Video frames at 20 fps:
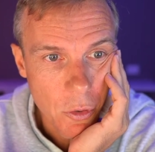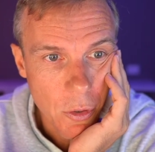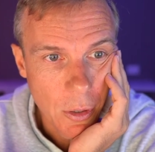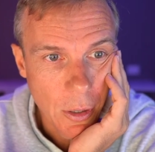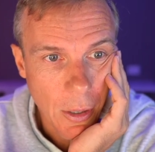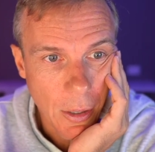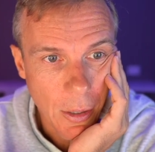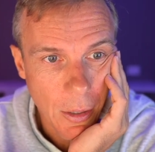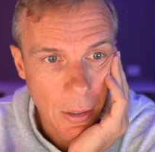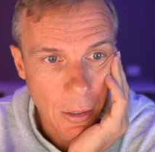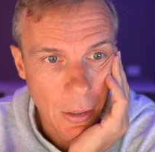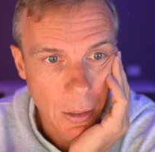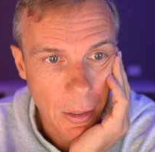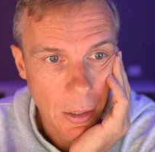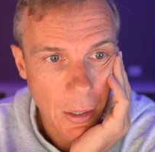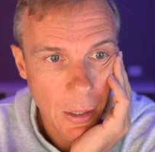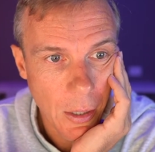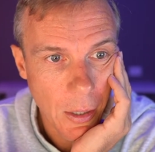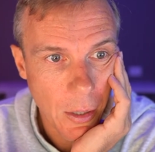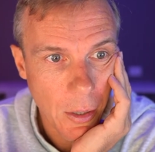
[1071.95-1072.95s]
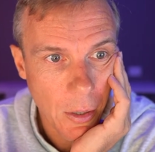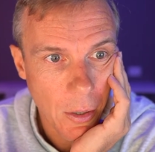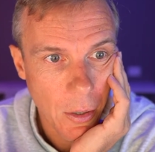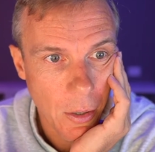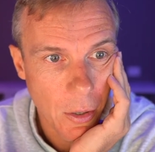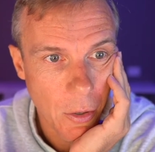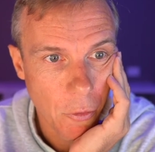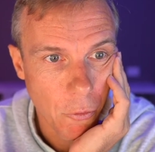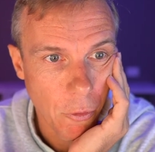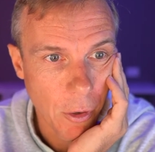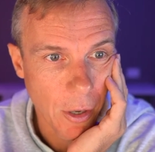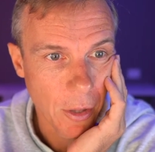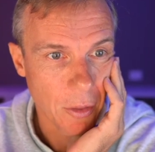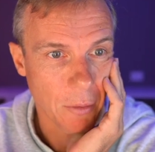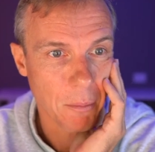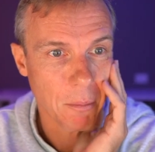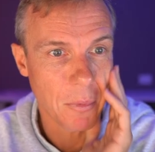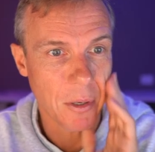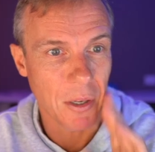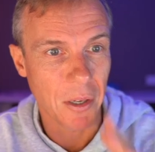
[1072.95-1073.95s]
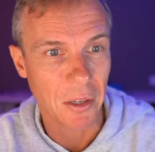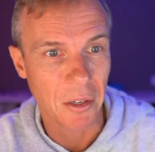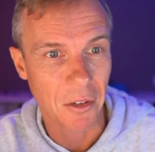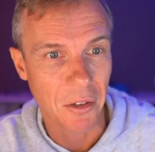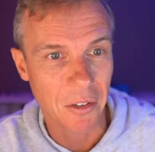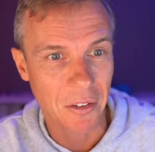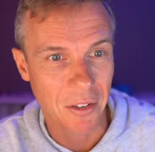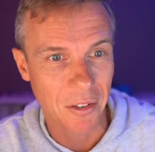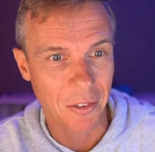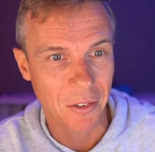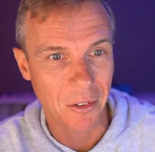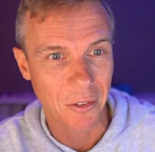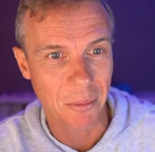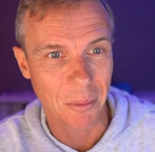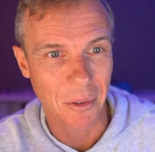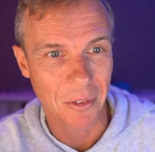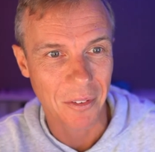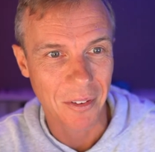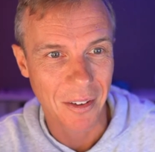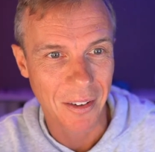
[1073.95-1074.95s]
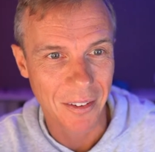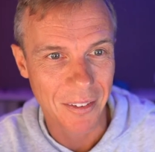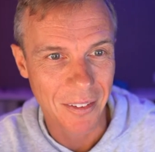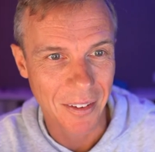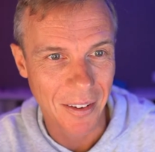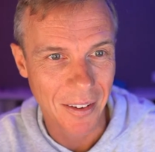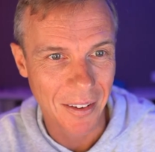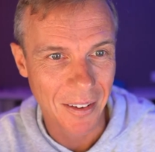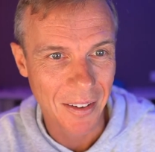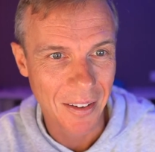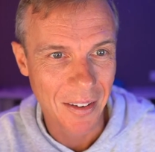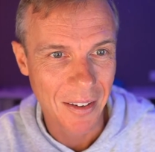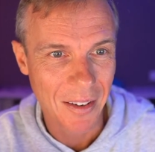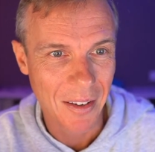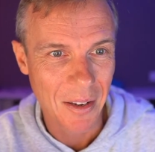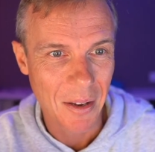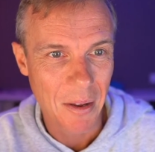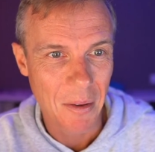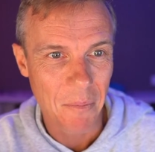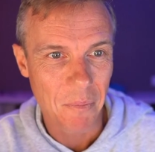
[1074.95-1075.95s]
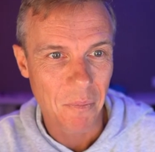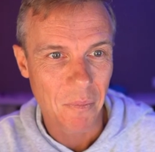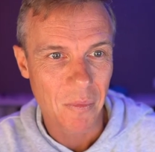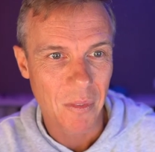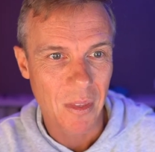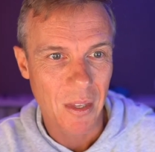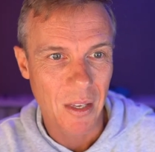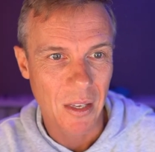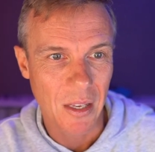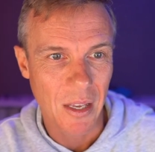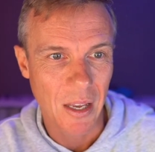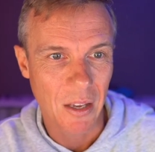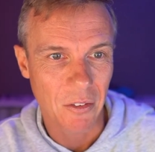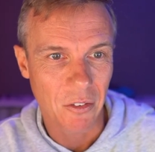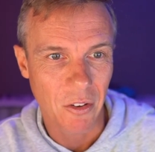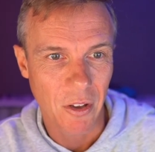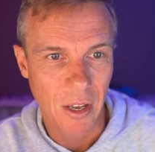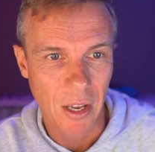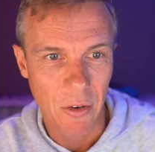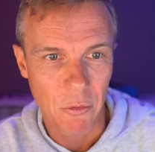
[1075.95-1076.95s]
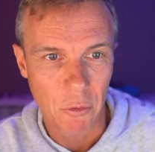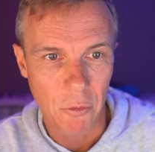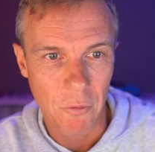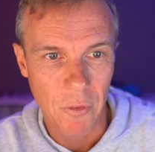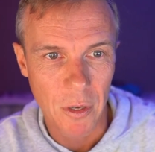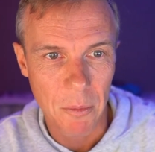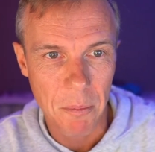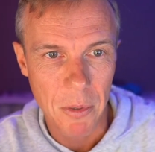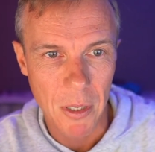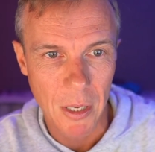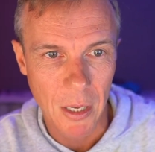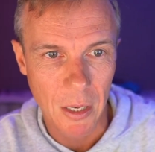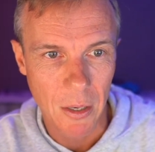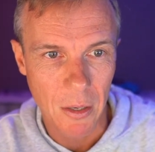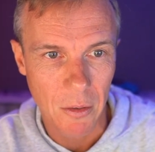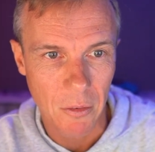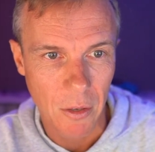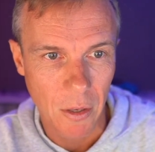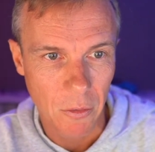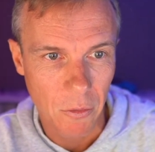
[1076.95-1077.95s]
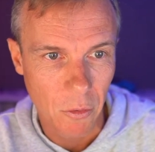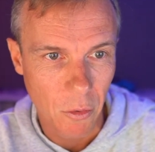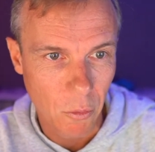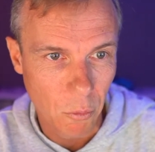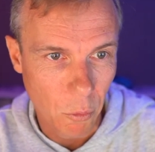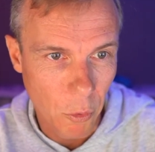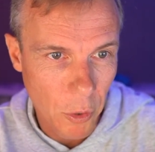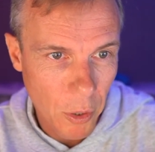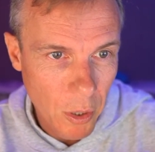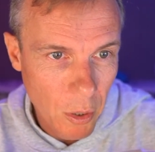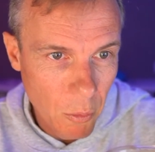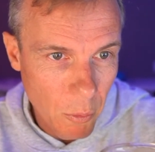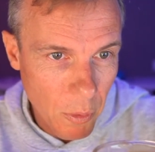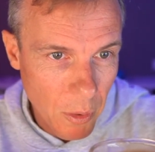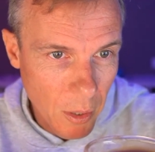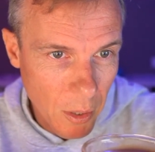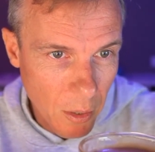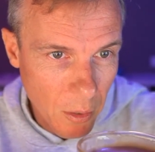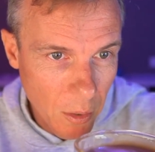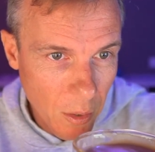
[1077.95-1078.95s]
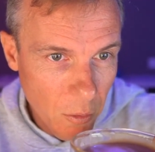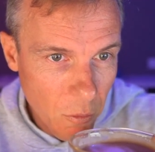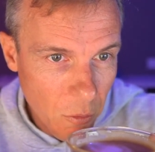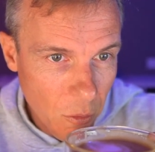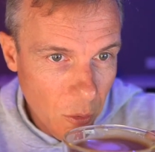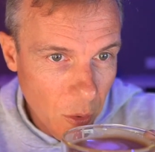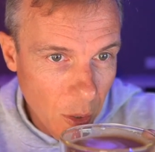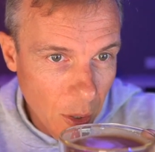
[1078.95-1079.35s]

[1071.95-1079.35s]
Rather than beer users as a sponsor hashtag. Yeah, so Andrew, VPN does not work with any of this.